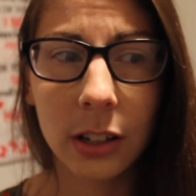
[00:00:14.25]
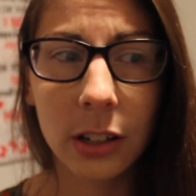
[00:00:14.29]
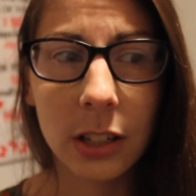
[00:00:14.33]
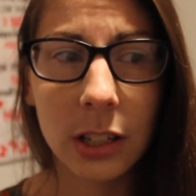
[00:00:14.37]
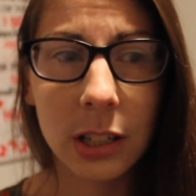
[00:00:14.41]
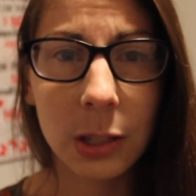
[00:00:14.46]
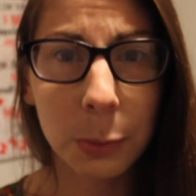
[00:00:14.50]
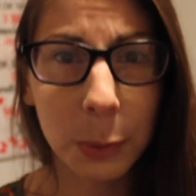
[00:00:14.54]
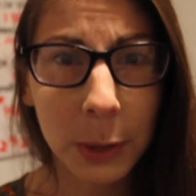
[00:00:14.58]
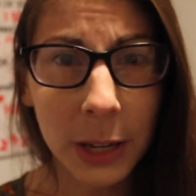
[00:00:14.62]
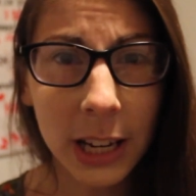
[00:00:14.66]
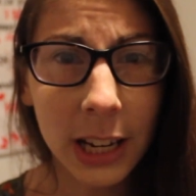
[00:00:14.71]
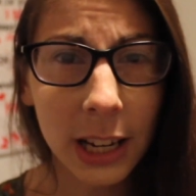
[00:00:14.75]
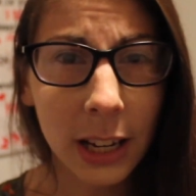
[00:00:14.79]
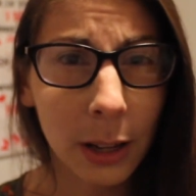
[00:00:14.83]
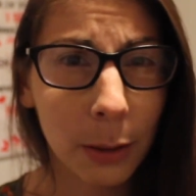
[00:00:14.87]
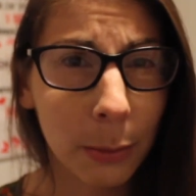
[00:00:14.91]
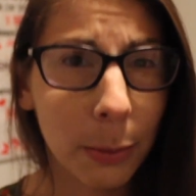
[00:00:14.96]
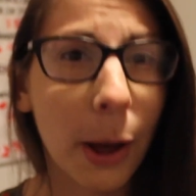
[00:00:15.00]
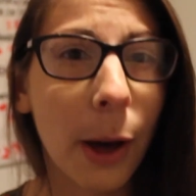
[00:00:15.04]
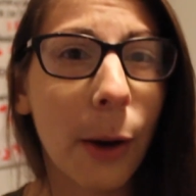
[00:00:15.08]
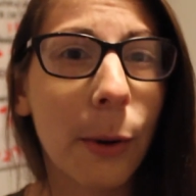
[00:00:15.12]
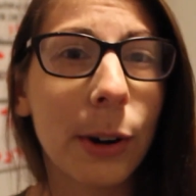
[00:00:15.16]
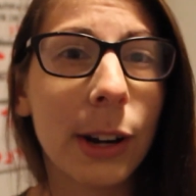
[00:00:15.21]
speaking
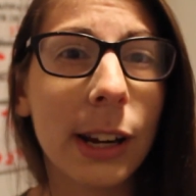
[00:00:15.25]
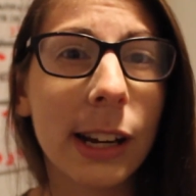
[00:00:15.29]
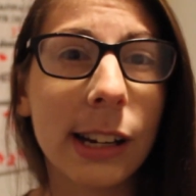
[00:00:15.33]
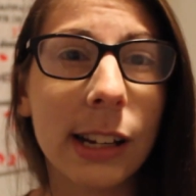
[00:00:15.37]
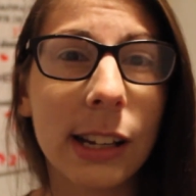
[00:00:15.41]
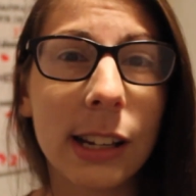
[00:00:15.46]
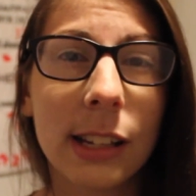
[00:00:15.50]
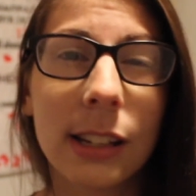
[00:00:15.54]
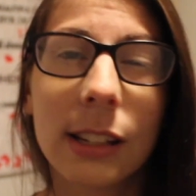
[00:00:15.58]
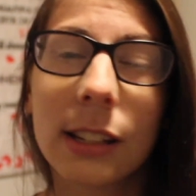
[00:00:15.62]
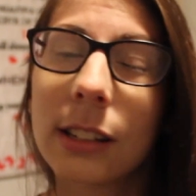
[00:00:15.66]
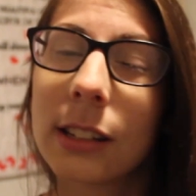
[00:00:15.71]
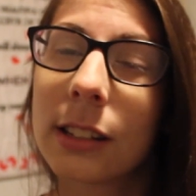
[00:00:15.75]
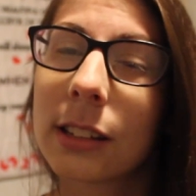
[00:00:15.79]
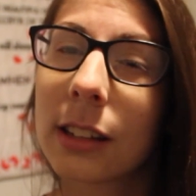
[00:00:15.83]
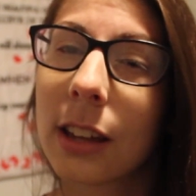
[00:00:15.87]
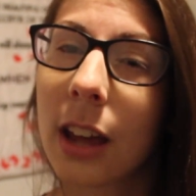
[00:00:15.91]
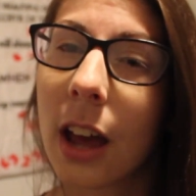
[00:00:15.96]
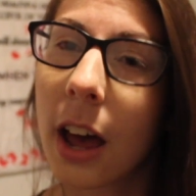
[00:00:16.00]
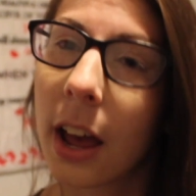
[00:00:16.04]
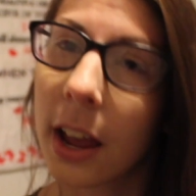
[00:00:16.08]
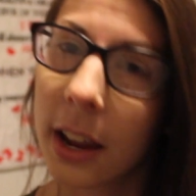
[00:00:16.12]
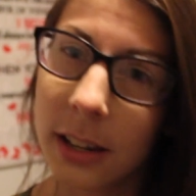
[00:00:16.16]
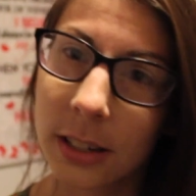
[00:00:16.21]
about it is
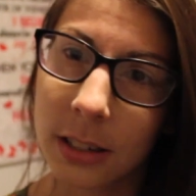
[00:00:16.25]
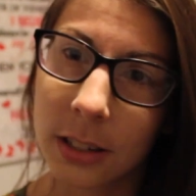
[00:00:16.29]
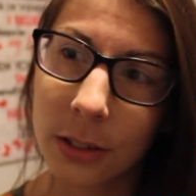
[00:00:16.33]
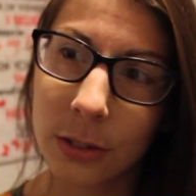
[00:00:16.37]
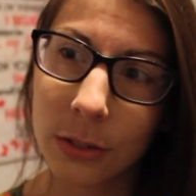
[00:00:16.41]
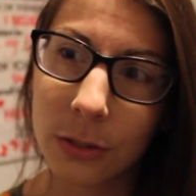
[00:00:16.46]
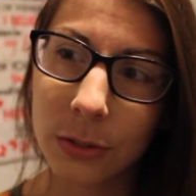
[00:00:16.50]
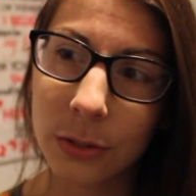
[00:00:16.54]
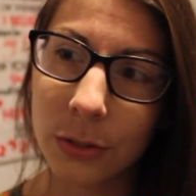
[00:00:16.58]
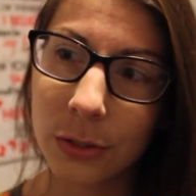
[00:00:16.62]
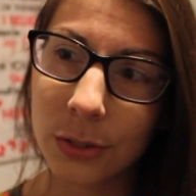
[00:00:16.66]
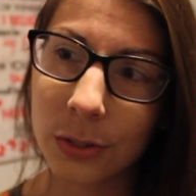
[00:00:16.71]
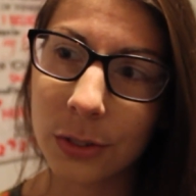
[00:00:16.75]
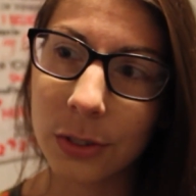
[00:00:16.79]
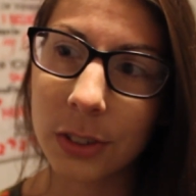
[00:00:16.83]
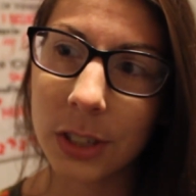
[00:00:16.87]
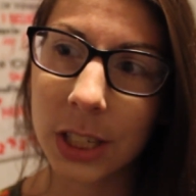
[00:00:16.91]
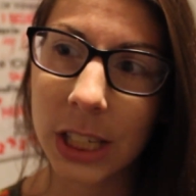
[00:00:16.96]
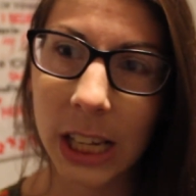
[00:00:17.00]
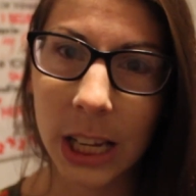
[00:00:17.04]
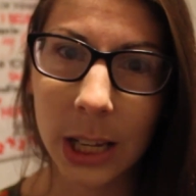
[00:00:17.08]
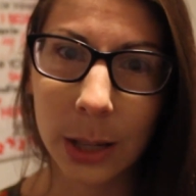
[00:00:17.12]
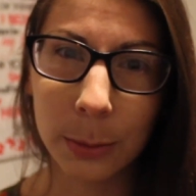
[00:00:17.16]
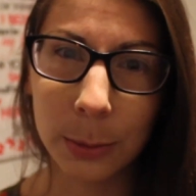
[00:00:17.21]
kind of
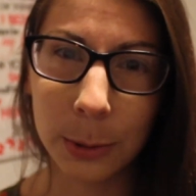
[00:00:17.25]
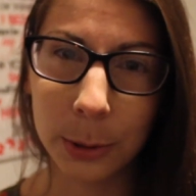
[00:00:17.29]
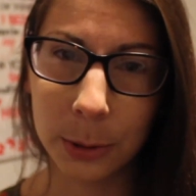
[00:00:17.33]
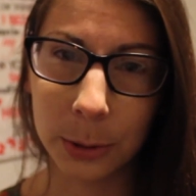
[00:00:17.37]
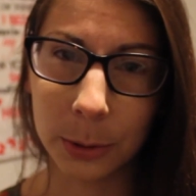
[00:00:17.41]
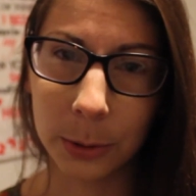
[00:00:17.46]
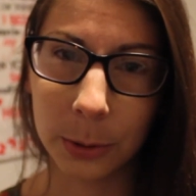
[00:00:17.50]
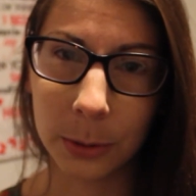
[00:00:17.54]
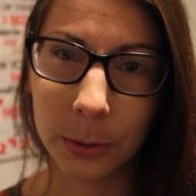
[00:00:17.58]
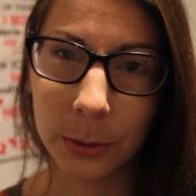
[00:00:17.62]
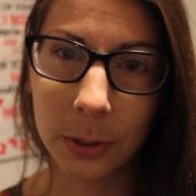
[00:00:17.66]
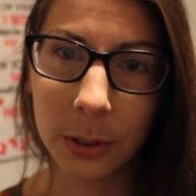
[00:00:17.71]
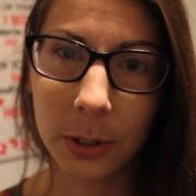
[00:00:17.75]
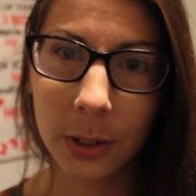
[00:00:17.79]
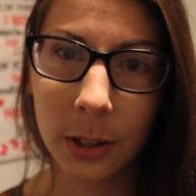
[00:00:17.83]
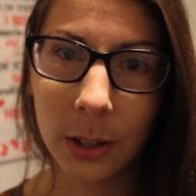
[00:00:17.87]
taboo.